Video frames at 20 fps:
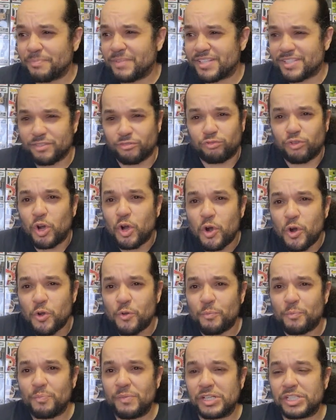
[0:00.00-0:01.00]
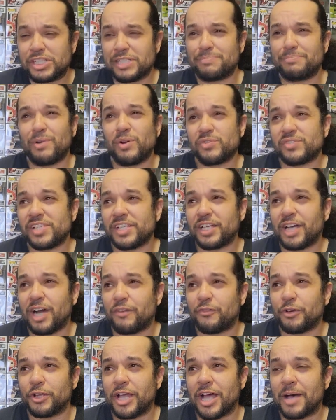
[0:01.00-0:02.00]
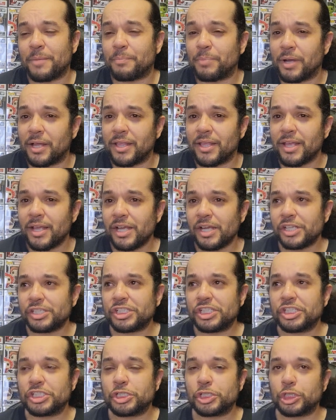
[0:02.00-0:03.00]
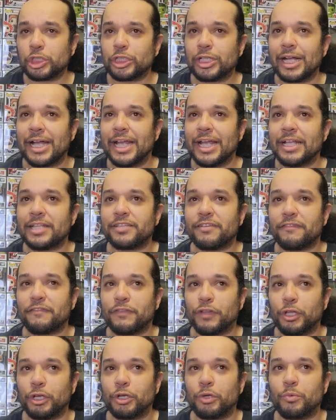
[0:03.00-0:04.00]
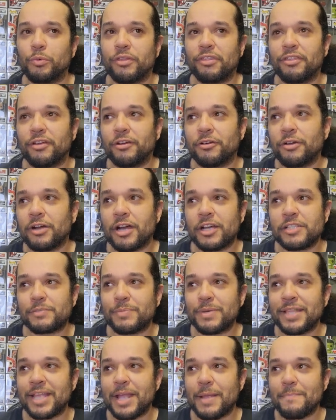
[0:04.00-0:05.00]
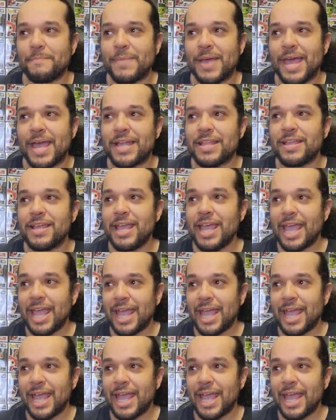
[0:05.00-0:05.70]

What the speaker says: It's a robe. She's mostly covered up, but she's trying to flirt with her husband in bed,